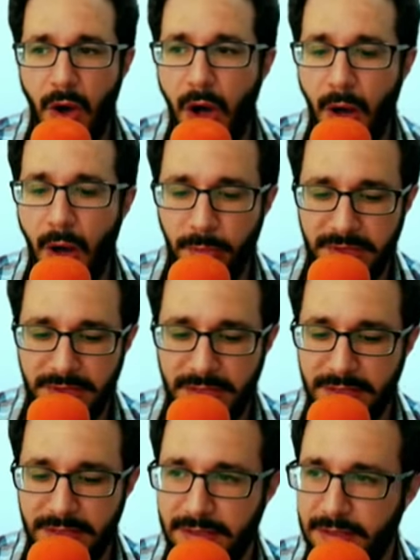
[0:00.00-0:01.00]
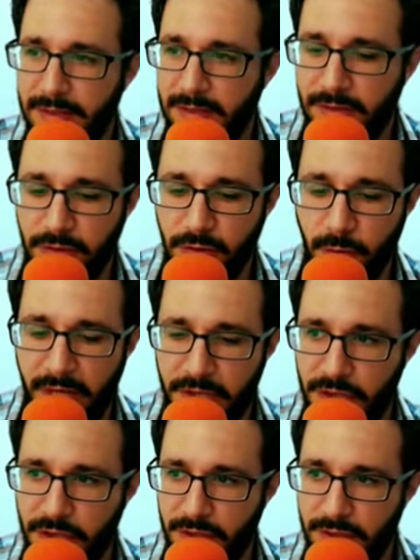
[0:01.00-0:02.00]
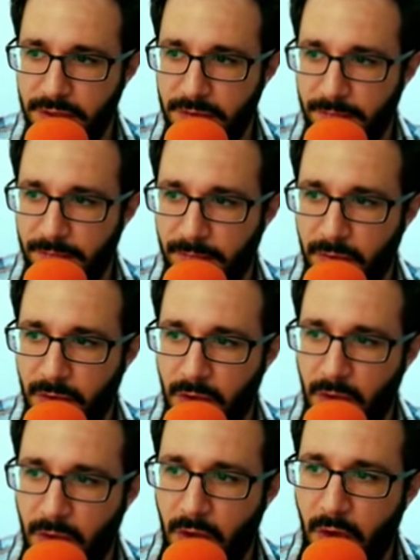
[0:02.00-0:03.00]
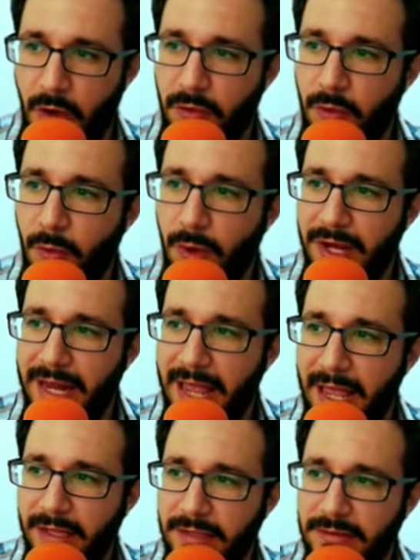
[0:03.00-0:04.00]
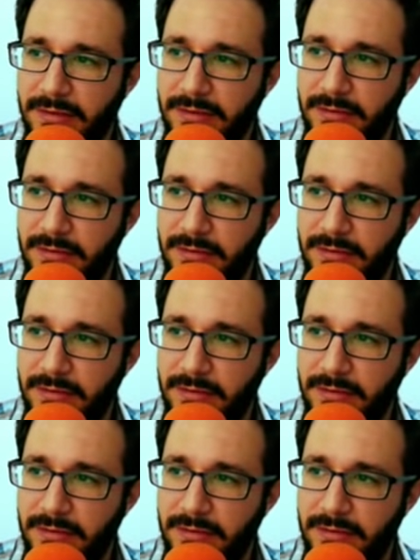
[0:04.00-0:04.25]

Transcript: opposite directions. On the one hand,